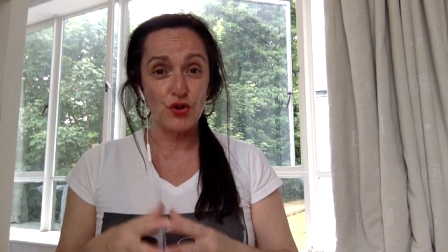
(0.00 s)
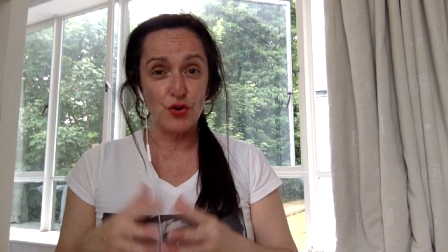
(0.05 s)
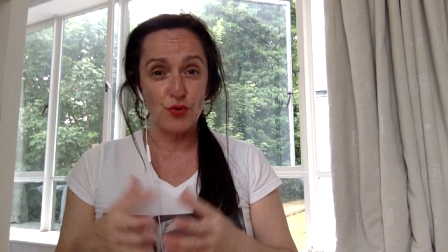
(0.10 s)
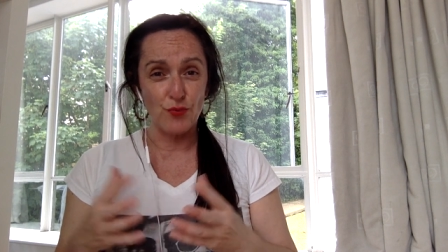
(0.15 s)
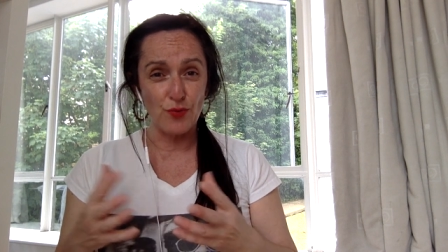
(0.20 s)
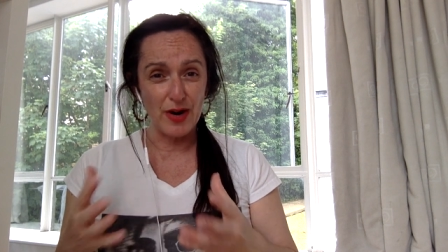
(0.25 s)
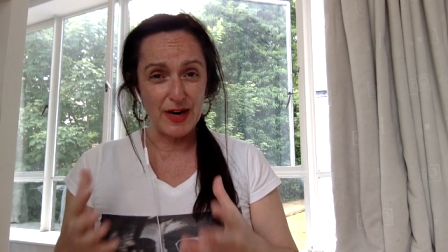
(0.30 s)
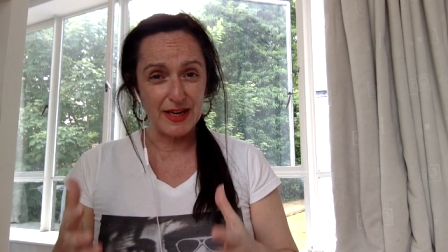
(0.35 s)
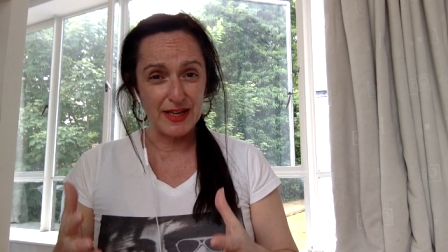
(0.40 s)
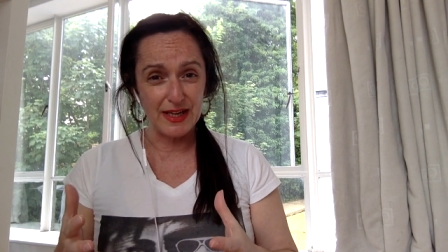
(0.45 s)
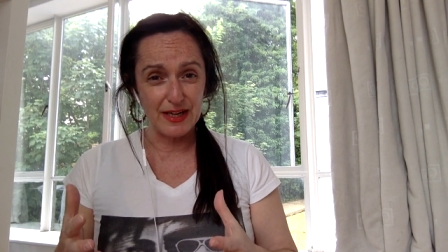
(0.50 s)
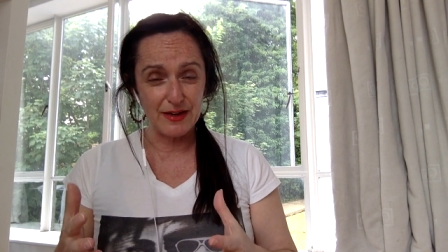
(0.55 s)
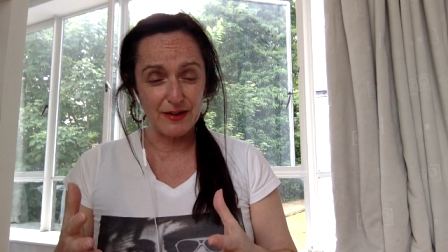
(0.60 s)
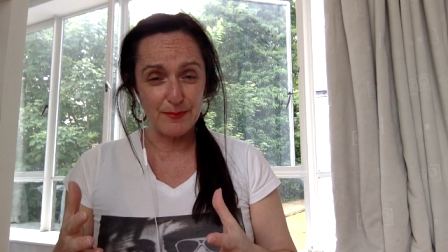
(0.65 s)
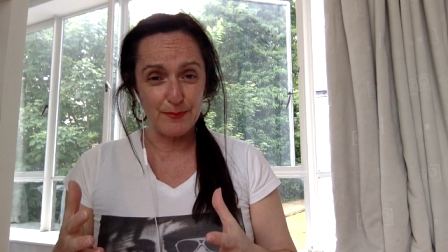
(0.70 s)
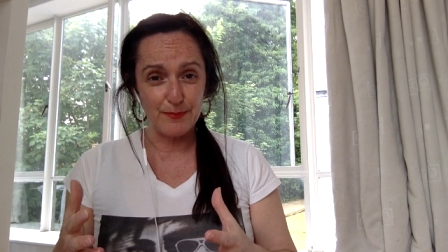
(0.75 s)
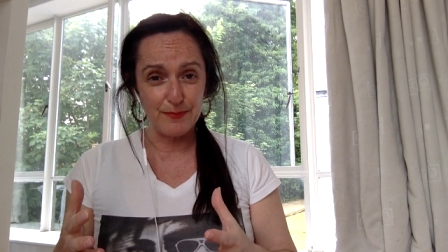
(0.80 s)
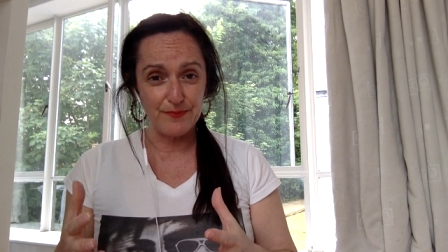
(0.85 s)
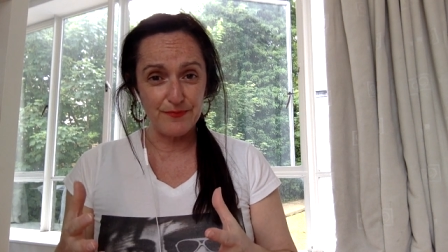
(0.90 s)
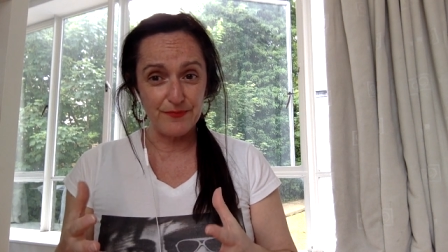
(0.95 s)
you're running it
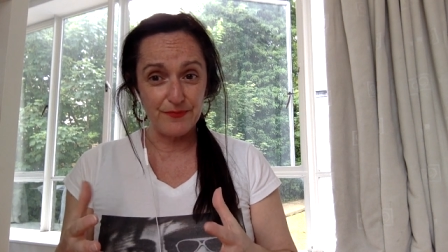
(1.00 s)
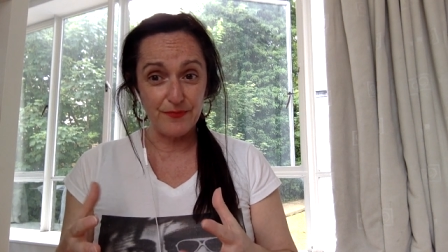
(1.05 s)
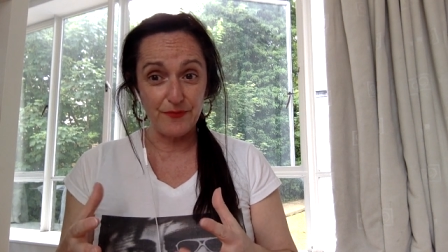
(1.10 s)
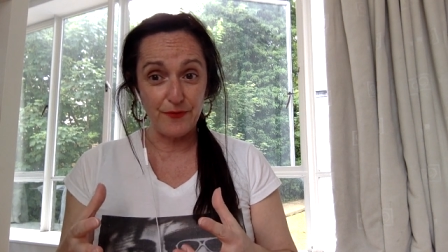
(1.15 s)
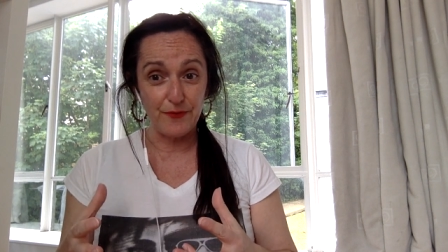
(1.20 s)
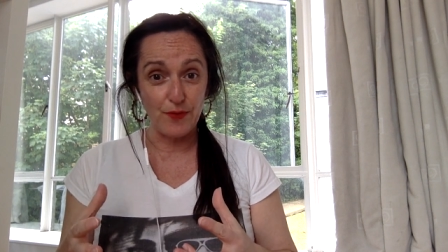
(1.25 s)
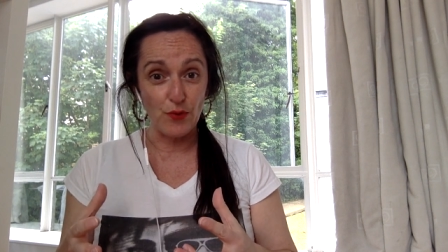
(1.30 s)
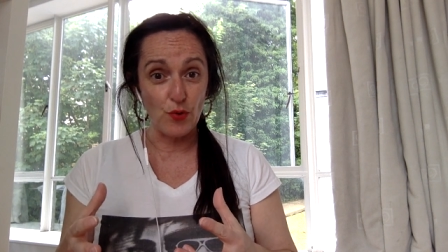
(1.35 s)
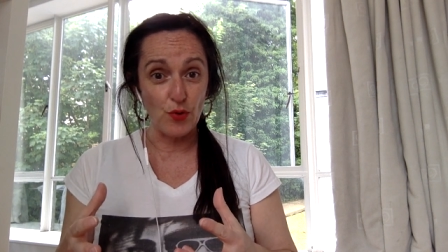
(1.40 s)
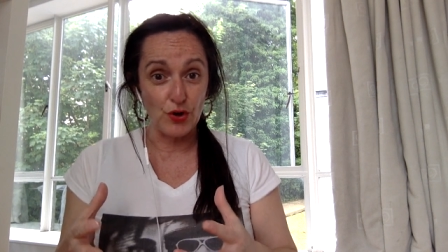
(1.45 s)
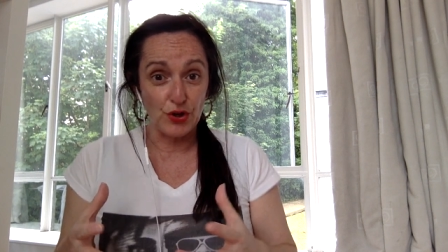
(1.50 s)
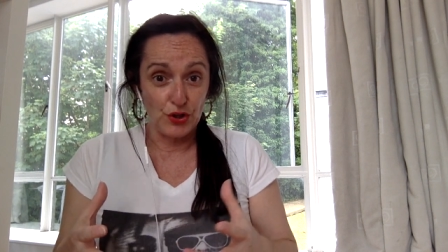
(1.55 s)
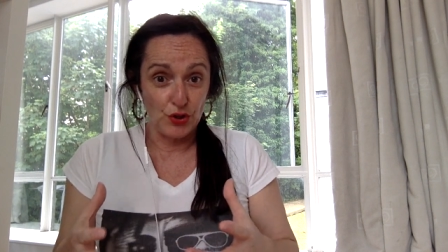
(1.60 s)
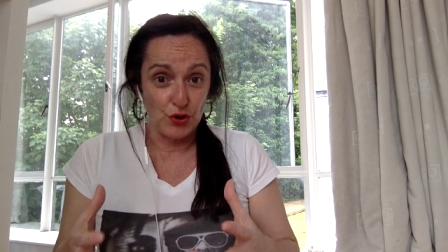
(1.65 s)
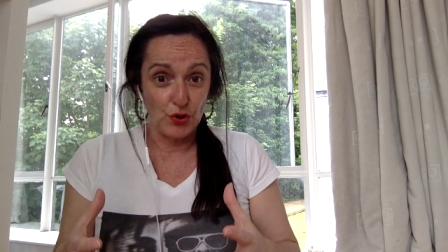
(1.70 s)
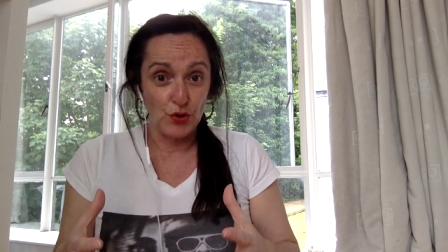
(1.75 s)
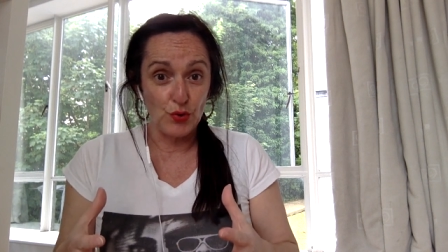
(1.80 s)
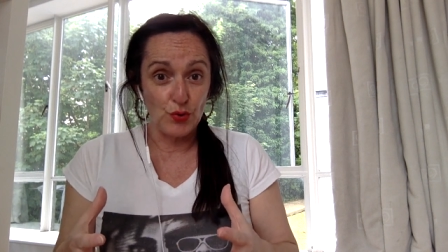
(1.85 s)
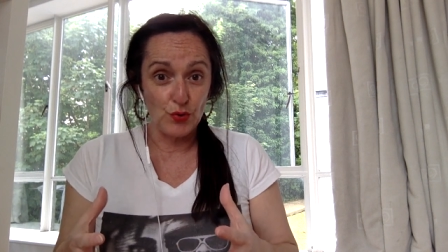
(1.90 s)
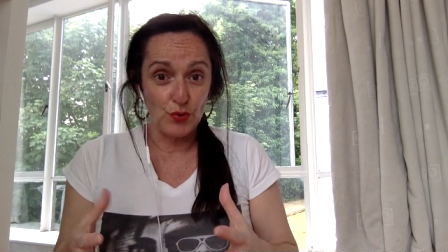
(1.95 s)
for
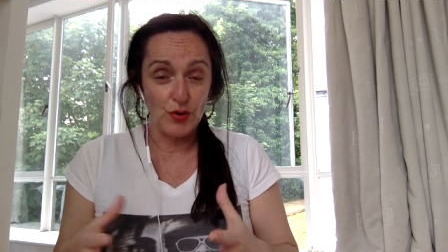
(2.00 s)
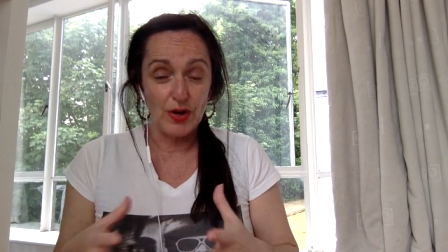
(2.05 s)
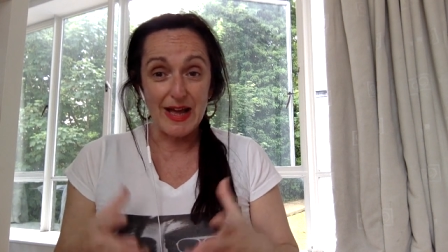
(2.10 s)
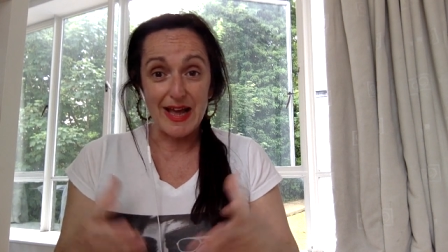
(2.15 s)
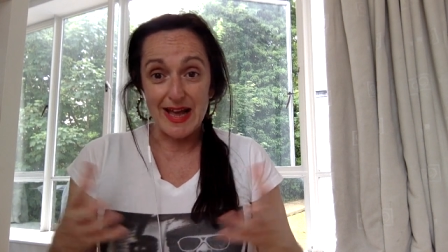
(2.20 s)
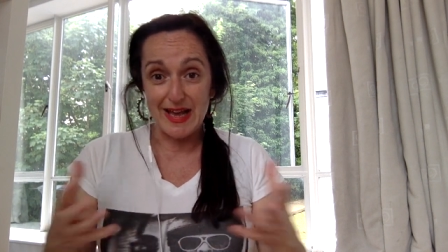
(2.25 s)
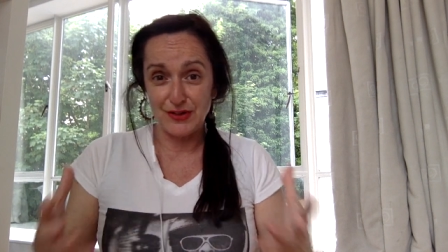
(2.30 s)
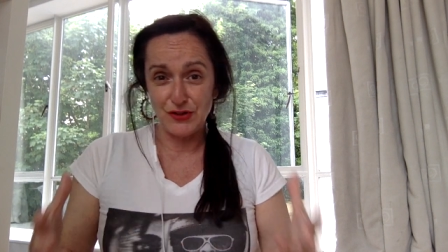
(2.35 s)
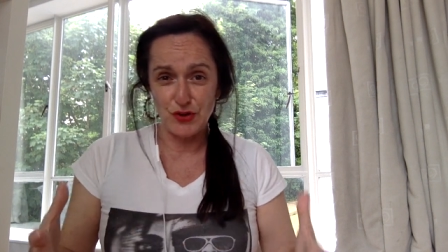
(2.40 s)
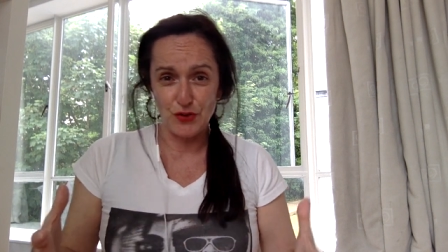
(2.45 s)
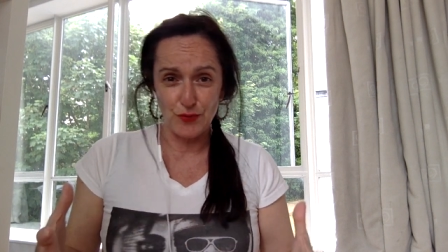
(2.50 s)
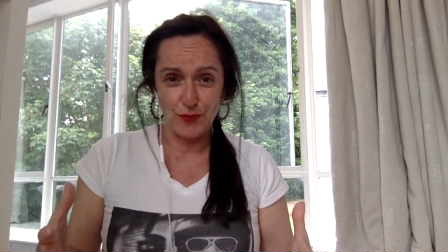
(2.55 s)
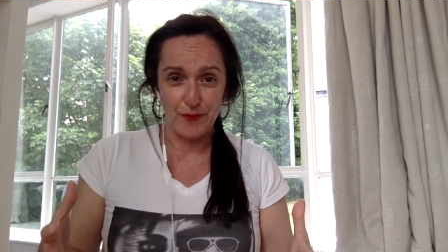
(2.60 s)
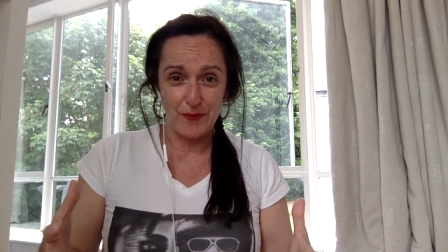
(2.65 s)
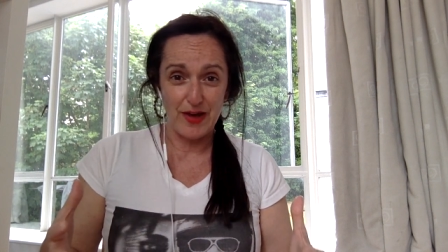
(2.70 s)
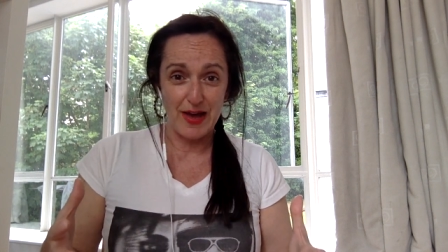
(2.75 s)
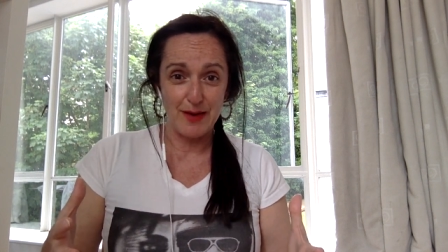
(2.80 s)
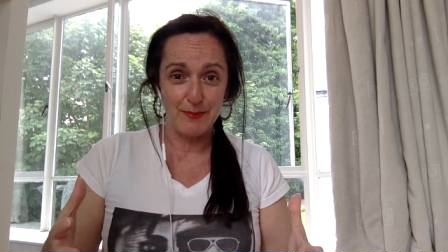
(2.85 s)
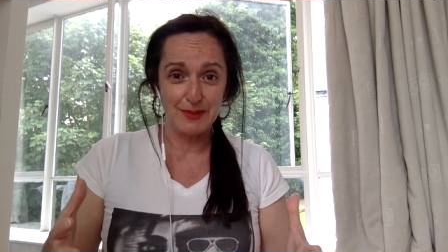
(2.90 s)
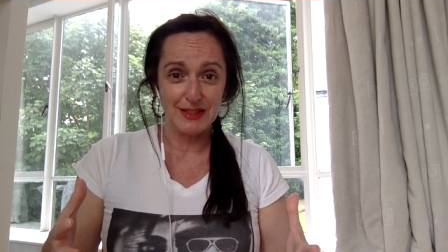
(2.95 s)
you and your
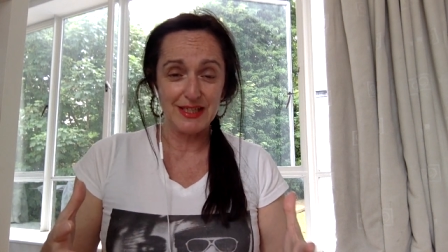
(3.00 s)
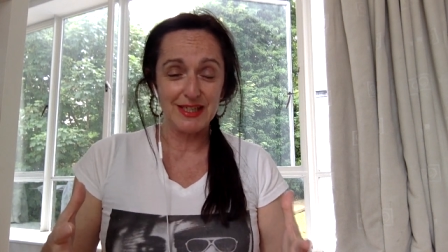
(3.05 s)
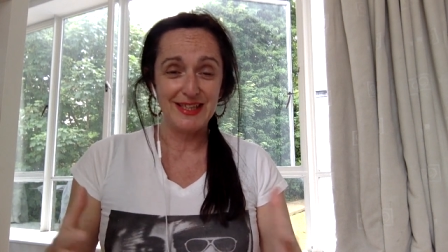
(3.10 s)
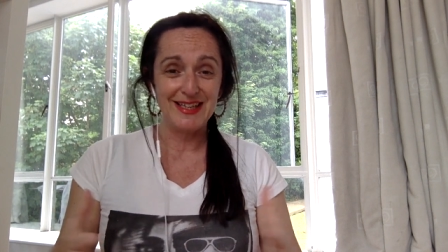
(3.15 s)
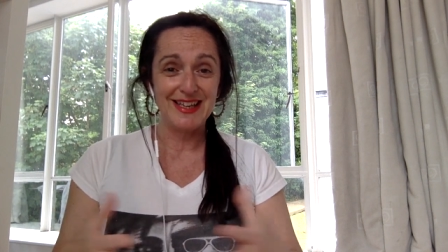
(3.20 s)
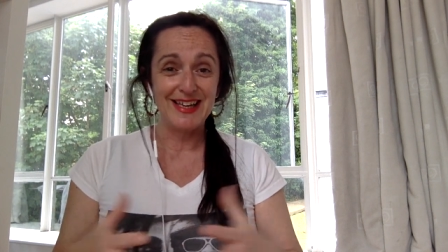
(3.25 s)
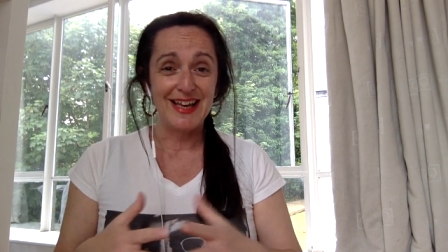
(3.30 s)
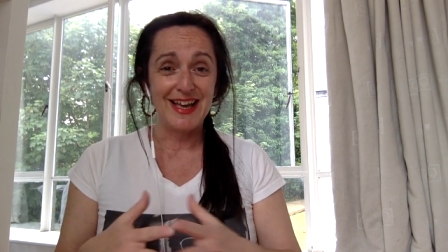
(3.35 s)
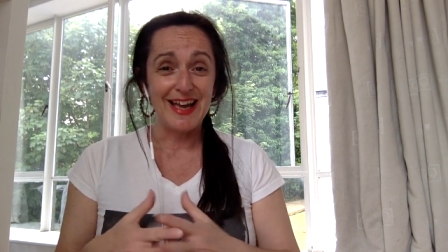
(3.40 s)
family,